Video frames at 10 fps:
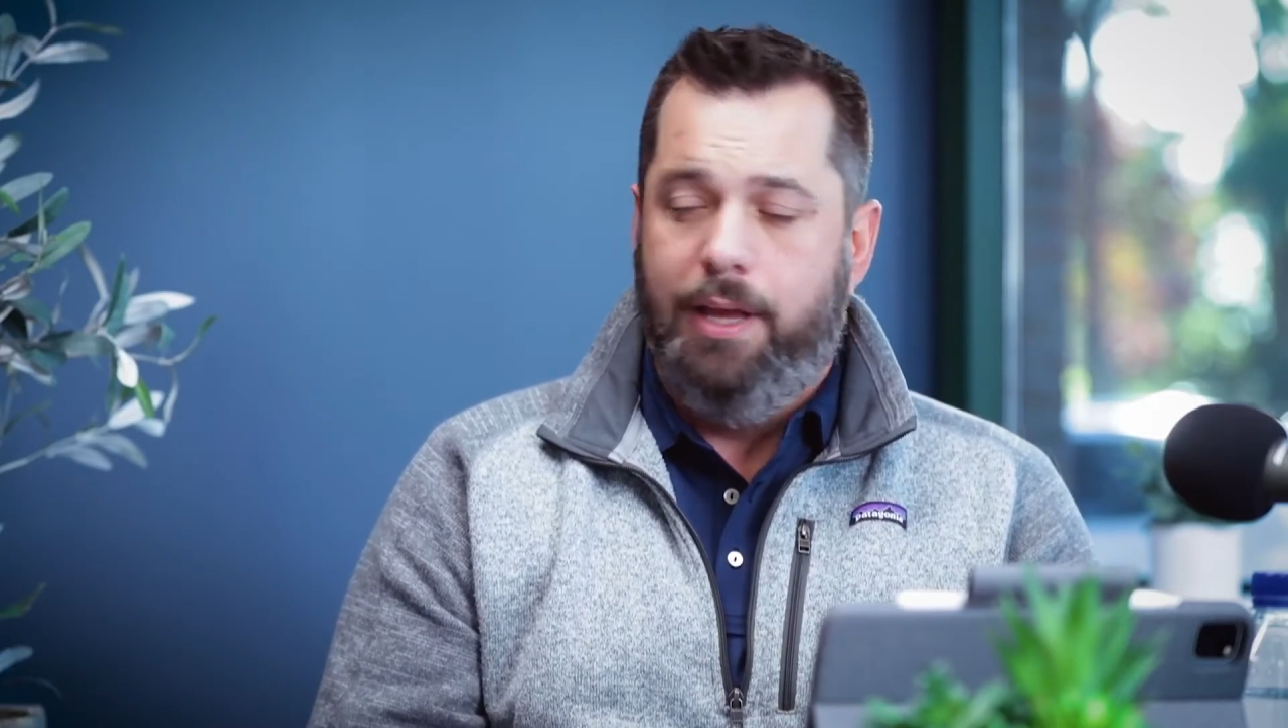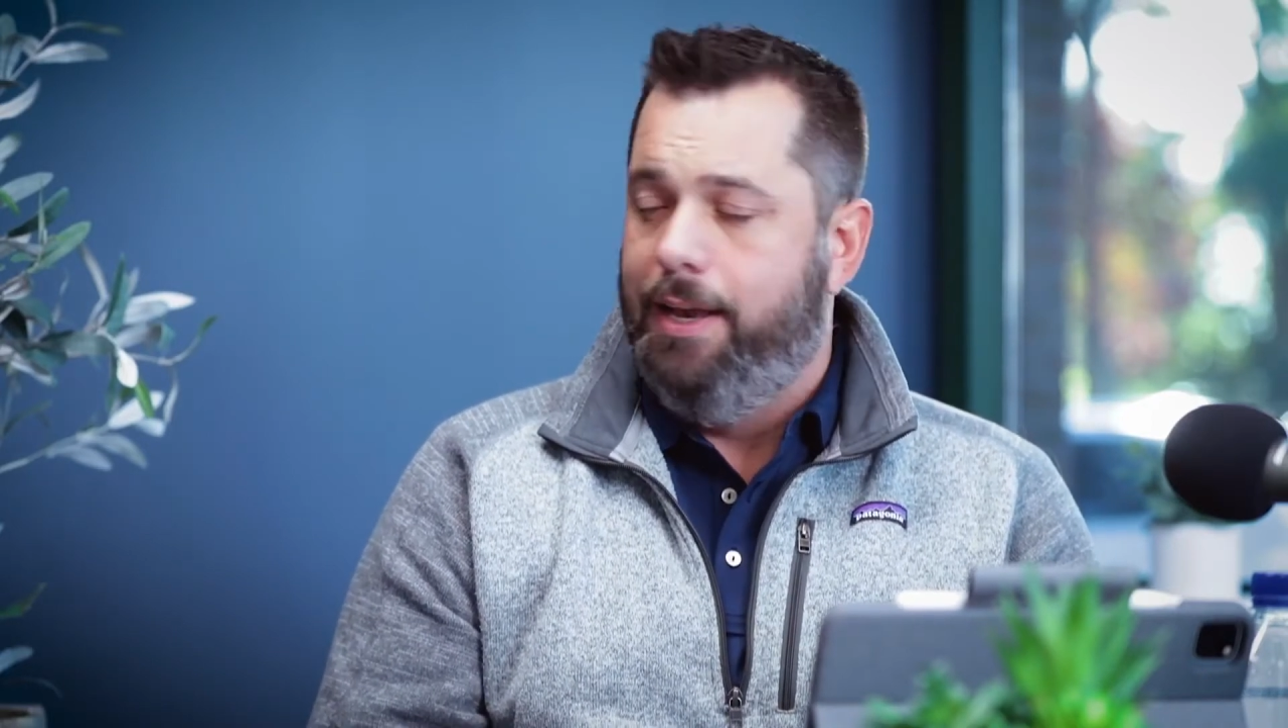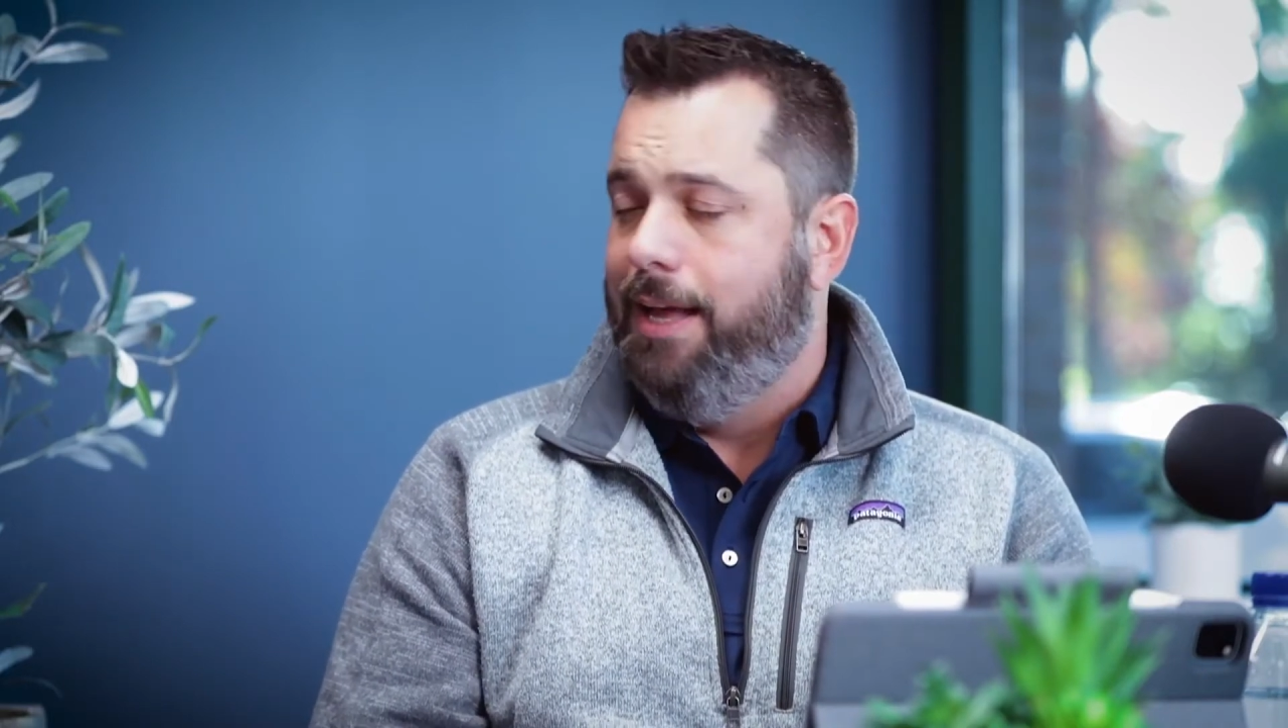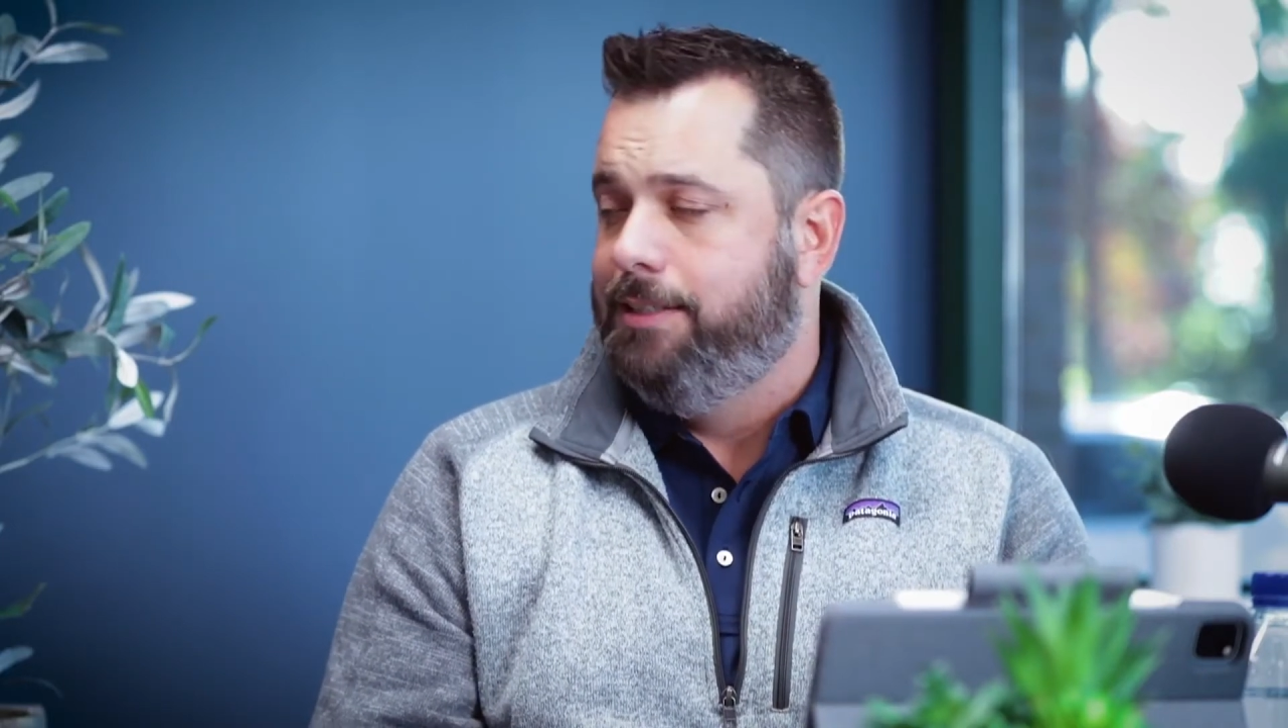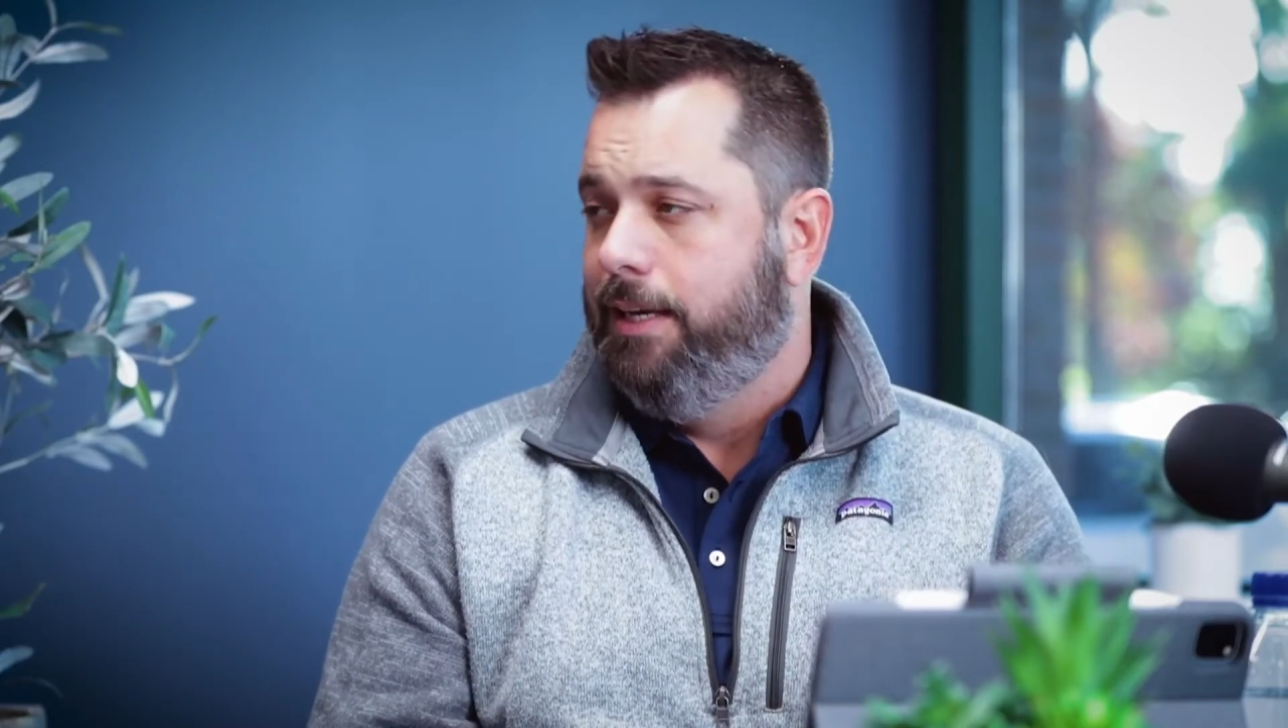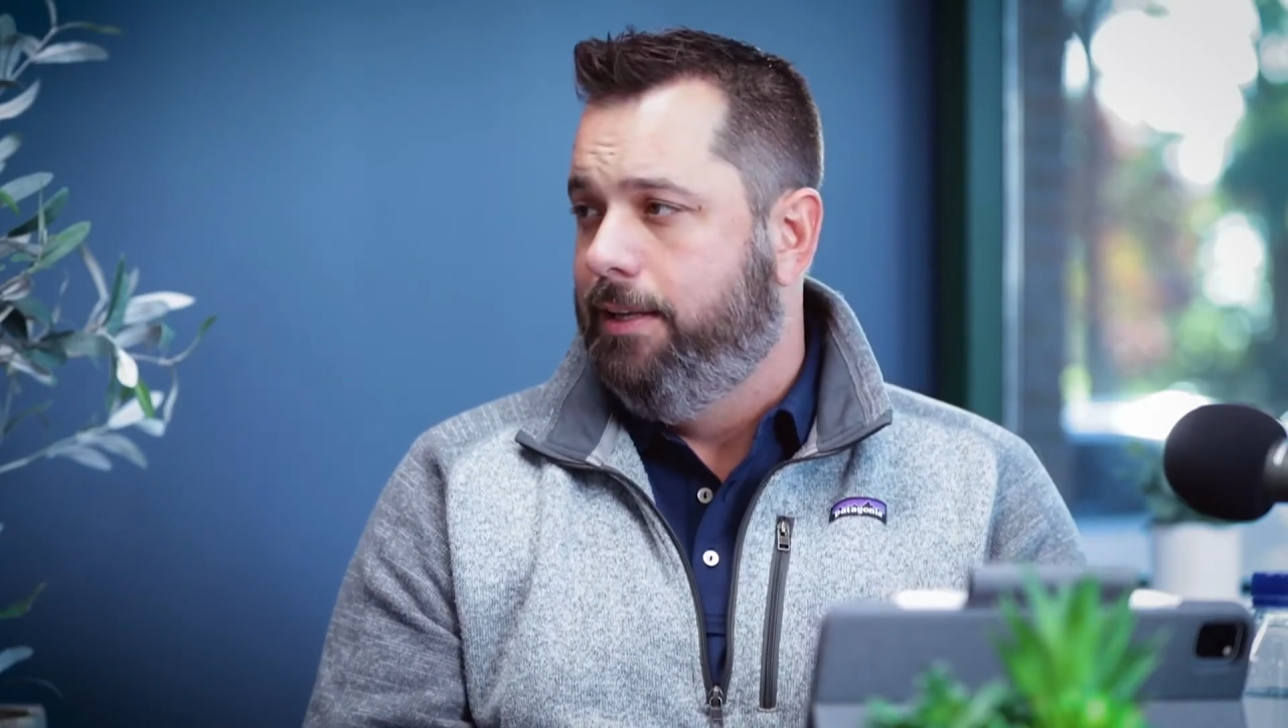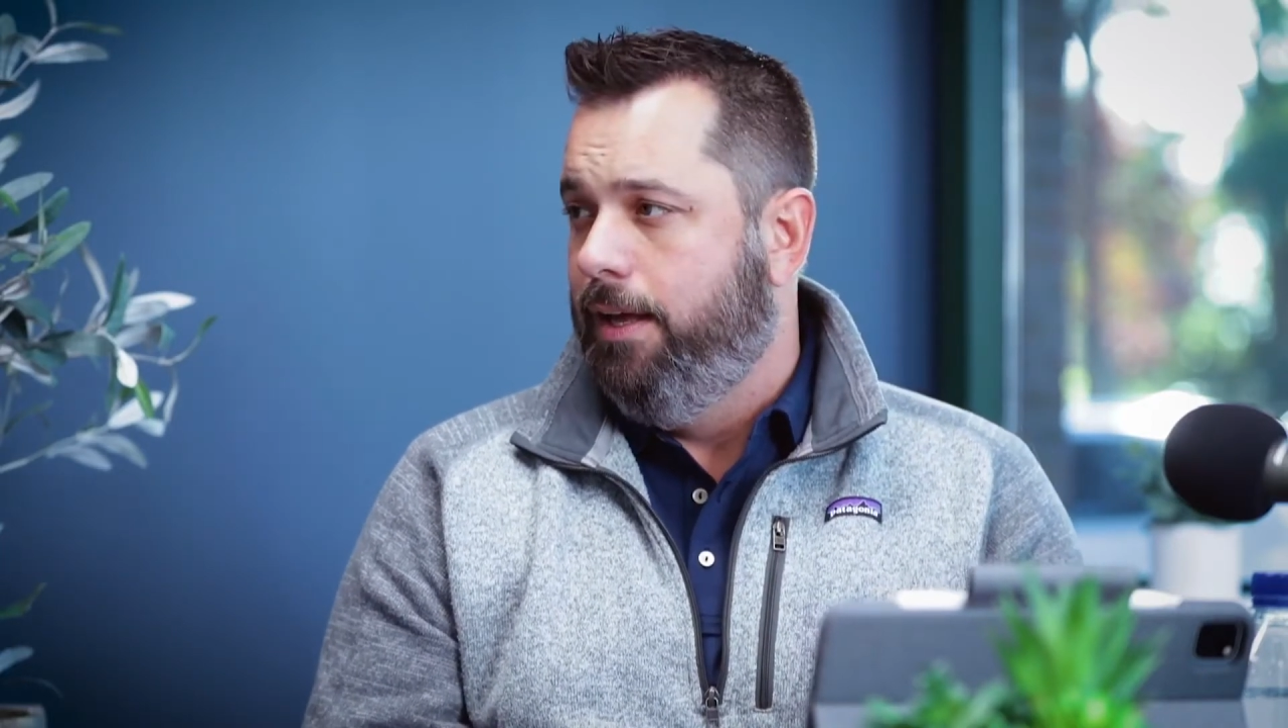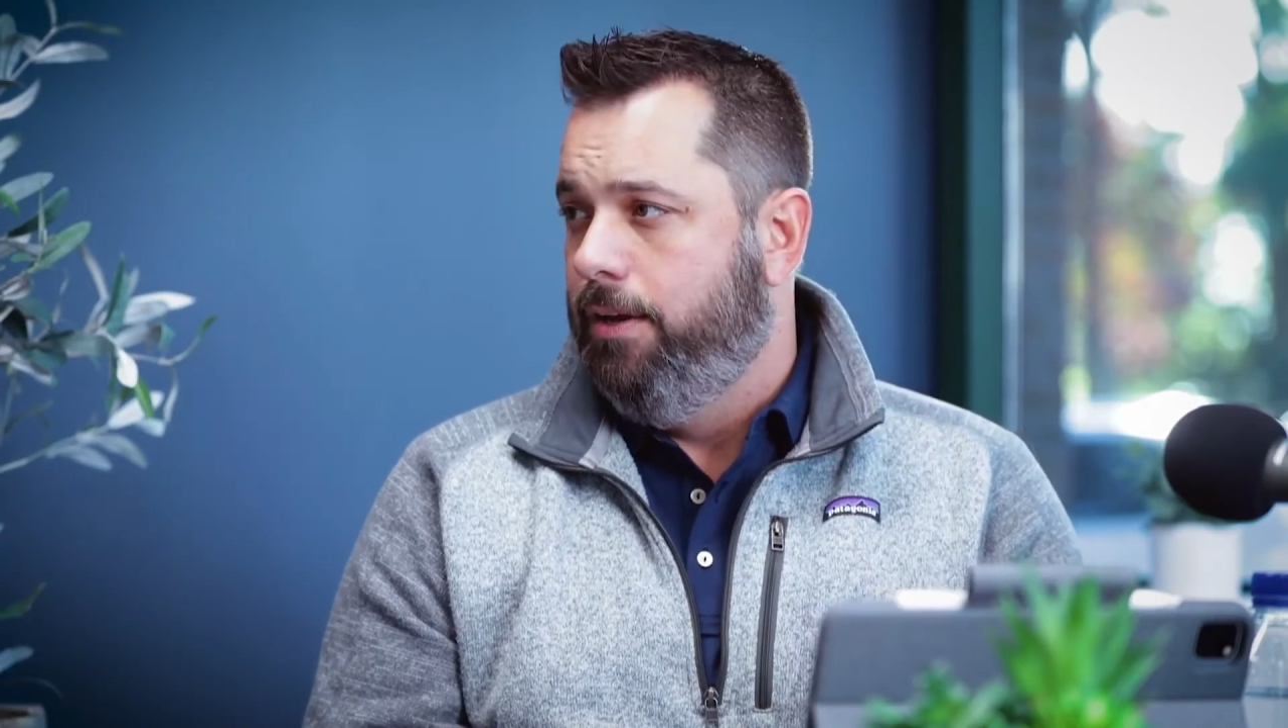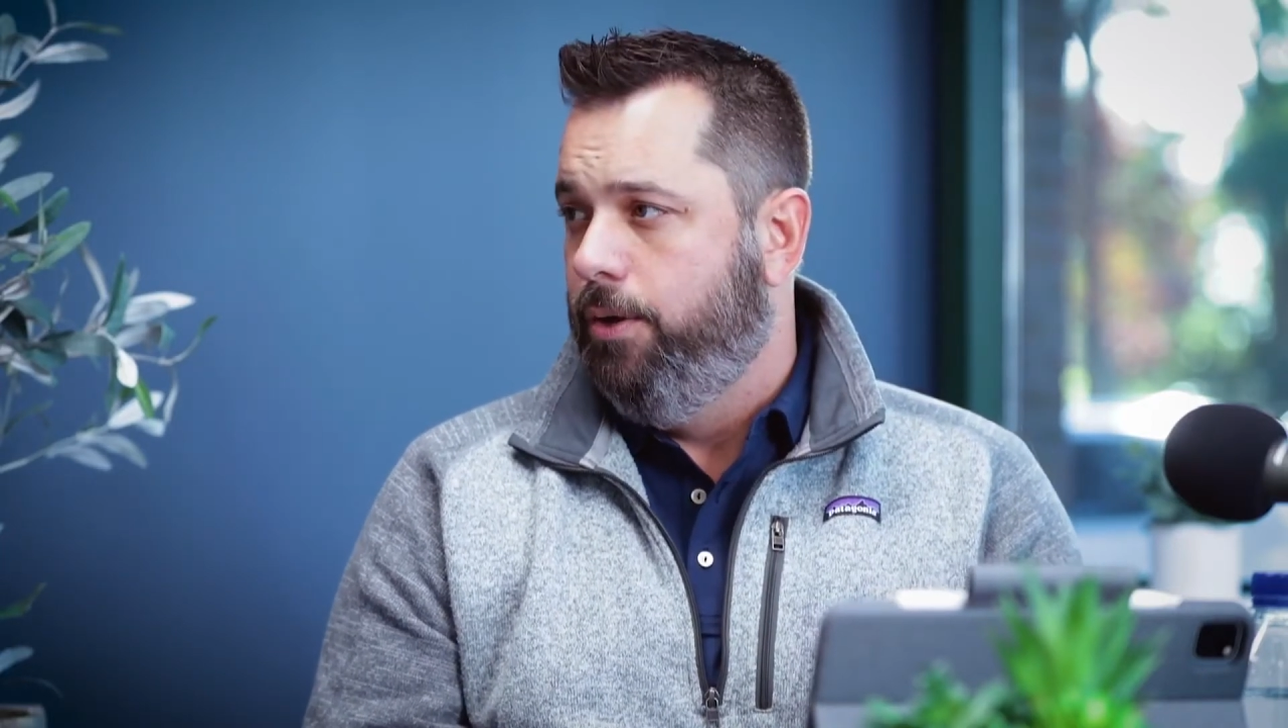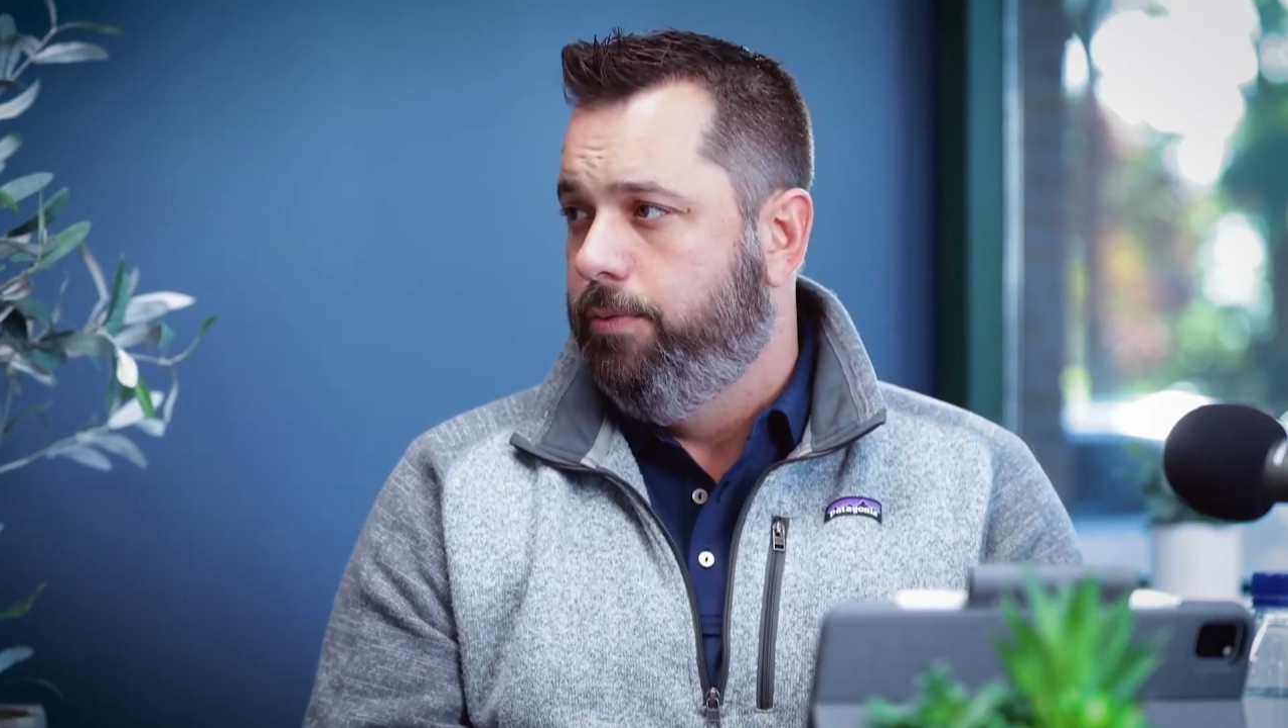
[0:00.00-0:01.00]
and not taking
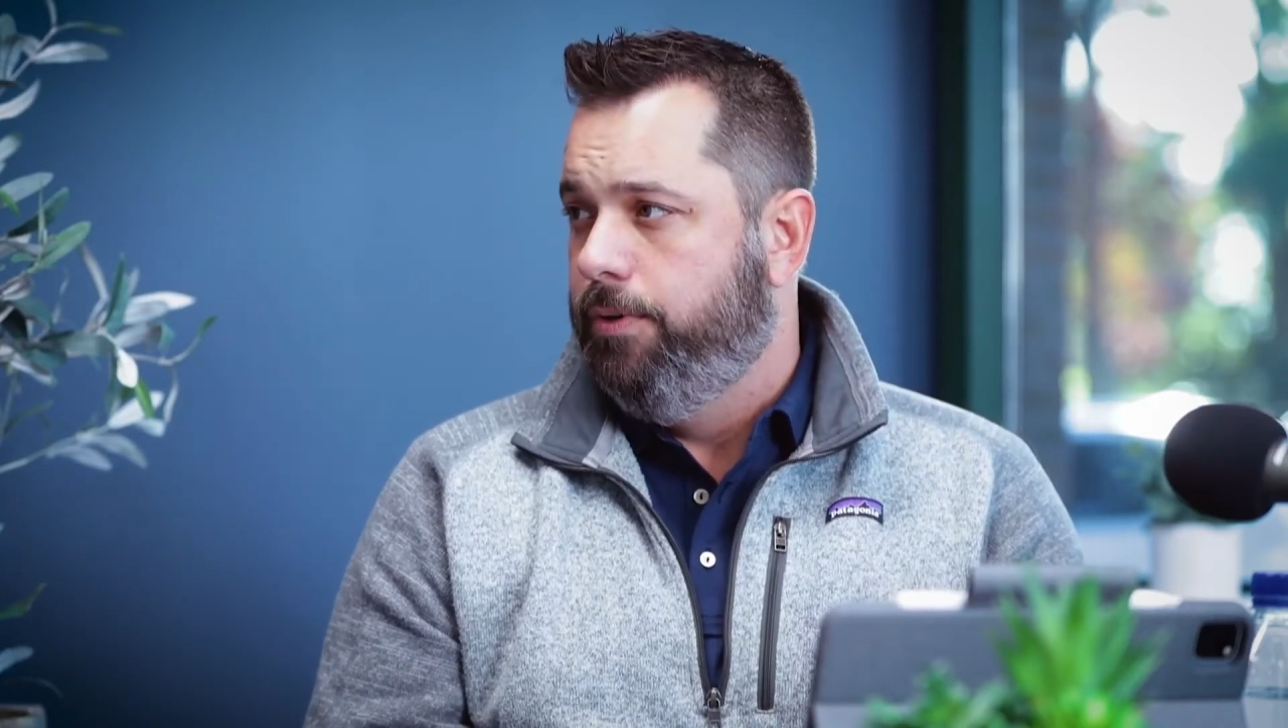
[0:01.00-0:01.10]
that no